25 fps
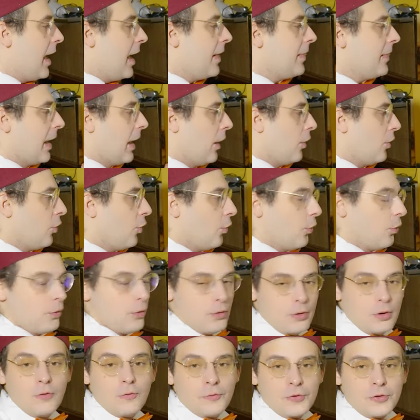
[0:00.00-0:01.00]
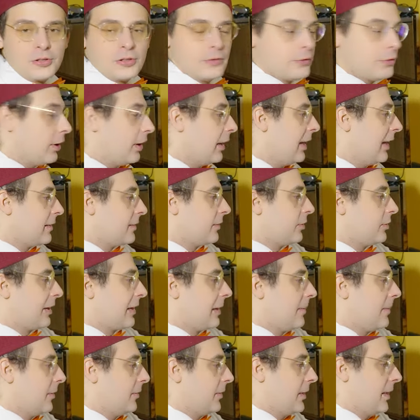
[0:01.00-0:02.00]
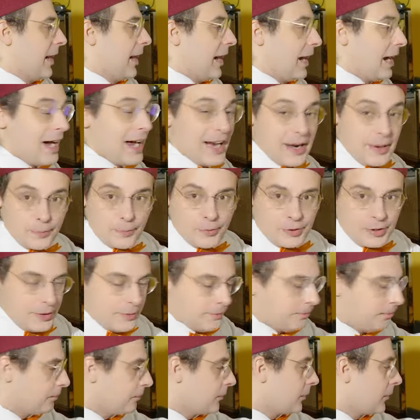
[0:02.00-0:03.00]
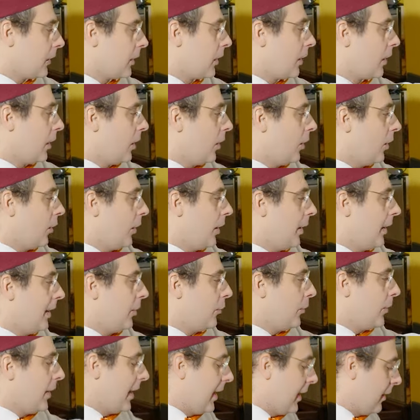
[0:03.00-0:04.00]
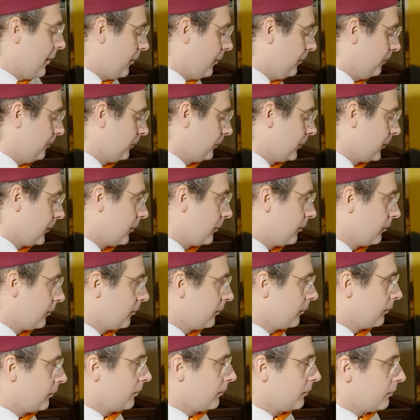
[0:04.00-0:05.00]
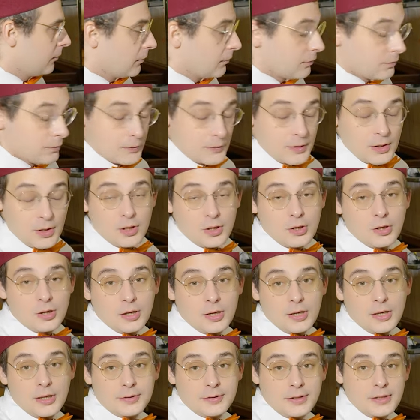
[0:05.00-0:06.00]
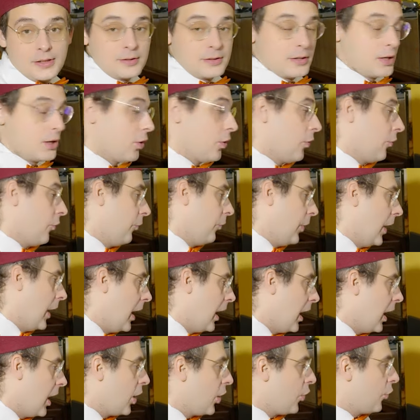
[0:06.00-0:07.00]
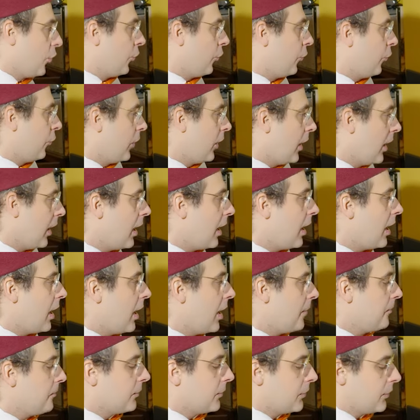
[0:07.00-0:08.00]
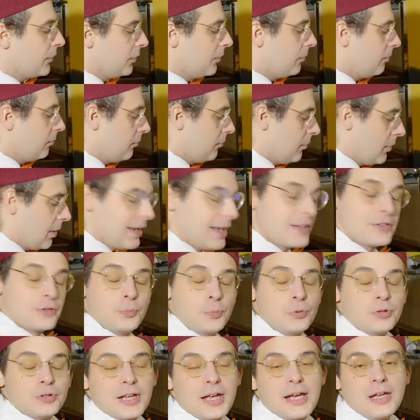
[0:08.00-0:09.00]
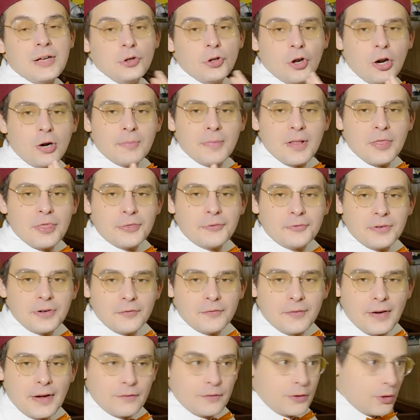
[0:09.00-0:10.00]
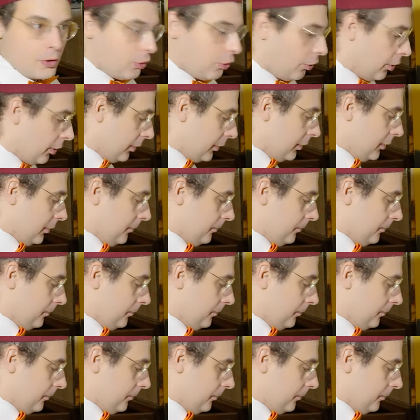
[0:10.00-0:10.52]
Now, first of all, let's talk about the harmony. Here we have this Fa, Fa. Let's put a normal 3-5 chord.